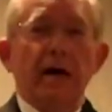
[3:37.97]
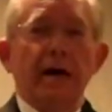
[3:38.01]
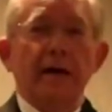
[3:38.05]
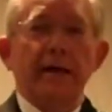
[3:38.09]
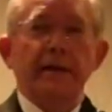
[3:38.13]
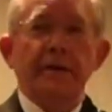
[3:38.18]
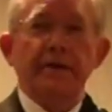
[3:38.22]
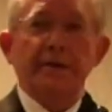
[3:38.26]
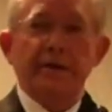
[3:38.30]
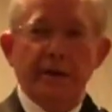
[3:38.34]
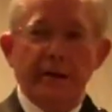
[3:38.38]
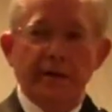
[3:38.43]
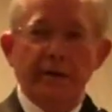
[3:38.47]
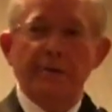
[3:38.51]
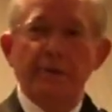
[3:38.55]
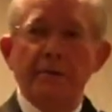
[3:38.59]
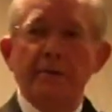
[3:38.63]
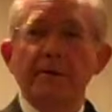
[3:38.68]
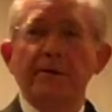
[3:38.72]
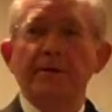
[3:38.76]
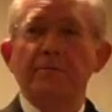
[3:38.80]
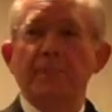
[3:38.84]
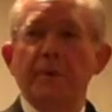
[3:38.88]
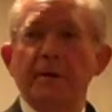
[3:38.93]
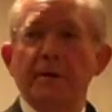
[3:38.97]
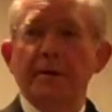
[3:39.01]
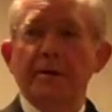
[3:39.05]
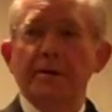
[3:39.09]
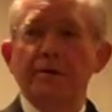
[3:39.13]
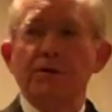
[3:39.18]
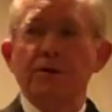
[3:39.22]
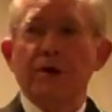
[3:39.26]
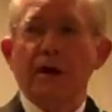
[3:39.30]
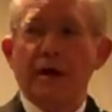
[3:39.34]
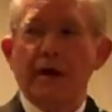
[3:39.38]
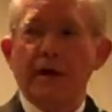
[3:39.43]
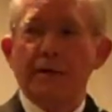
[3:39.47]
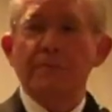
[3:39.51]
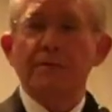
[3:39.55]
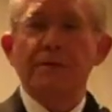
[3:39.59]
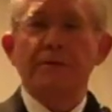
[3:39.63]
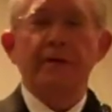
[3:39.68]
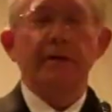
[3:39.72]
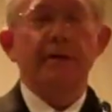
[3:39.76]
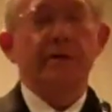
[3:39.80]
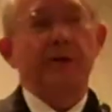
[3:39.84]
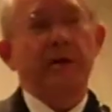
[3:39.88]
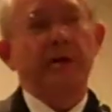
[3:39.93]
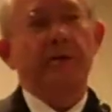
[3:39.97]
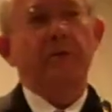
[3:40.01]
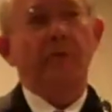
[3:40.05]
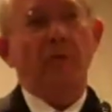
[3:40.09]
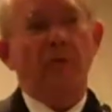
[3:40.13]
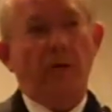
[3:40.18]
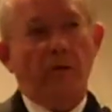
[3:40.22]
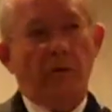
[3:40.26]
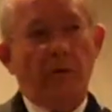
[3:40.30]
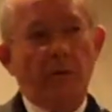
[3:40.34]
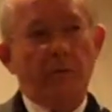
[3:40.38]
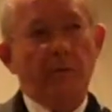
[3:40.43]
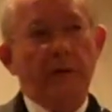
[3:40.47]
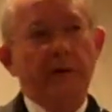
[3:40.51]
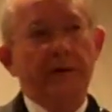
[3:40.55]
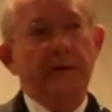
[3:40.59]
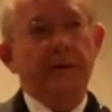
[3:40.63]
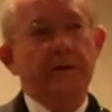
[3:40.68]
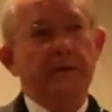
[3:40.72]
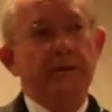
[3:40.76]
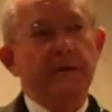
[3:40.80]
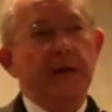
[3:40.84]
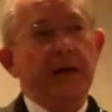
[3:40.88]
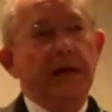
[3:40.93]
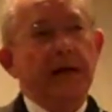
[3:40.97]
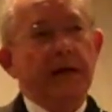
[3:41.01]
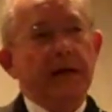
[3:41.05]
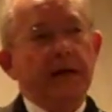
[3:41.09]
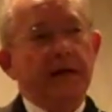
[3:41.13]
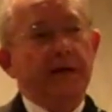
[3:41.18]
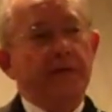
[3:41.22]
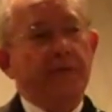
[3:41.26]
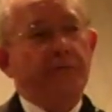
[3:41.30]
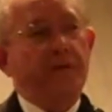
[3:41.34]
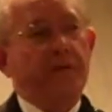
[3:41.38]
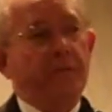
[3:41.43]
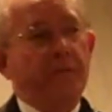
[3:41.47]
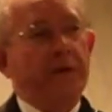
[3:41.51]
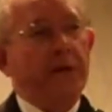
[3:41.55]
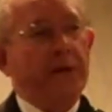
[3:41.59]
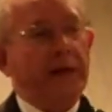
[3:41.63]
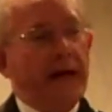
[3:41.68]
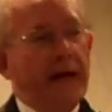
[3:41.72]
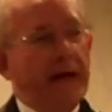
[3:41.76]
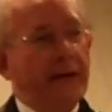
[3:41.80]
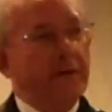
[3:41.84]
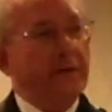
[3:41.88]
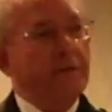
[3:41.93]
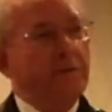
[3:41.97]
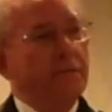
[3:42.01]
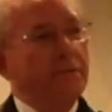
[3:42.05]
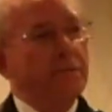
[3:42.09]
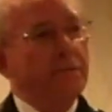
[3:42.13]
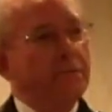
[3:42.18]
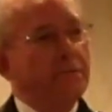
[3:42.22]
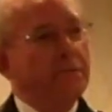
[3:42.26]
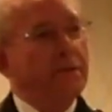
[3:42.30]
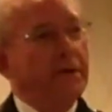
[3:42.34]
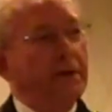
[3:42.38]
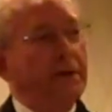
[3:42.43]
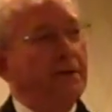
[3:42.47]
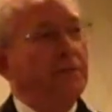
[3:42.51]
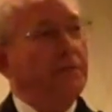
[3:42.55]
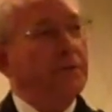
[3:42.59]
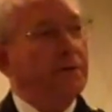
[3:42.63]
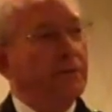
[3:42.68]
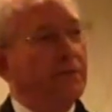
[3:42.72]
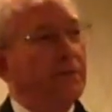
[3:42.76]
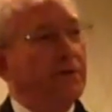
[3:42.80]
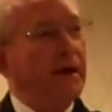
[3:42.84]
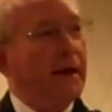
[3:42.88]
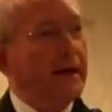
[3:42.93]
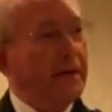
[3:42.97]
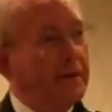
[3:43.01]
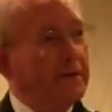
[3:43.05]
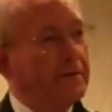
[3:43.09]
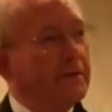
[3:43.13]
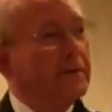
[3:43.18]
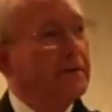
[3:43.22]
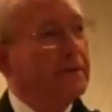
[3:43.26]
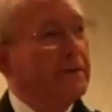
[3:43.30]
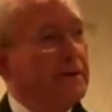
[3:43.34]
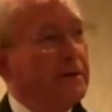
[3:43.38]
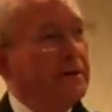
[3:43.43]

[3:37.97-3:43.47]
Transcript: I can tell you he's been in jobs that didn't always give him the latitudes that he would have liked.